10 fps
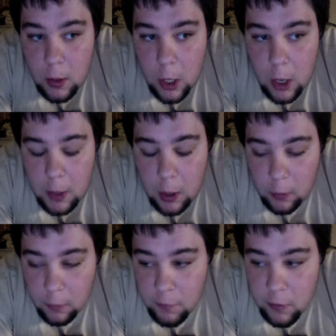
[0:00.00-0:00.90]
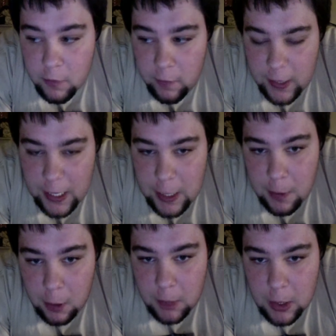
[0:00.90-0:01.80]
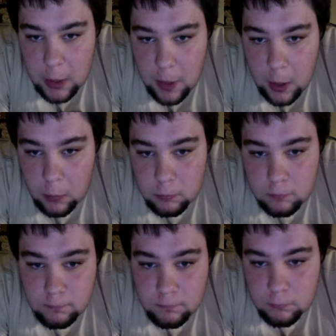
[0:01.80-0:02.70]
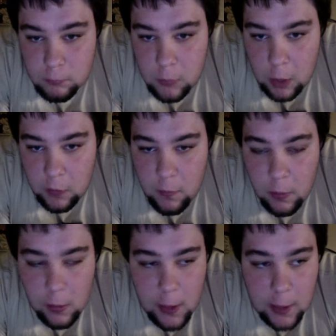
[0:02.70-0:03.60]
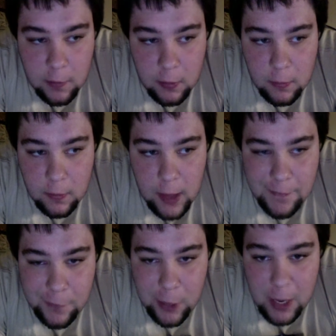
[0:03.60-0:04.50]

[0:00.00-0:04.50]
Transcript: you know, first of all, he emailed me about, 2 o'clock this afternoon. I've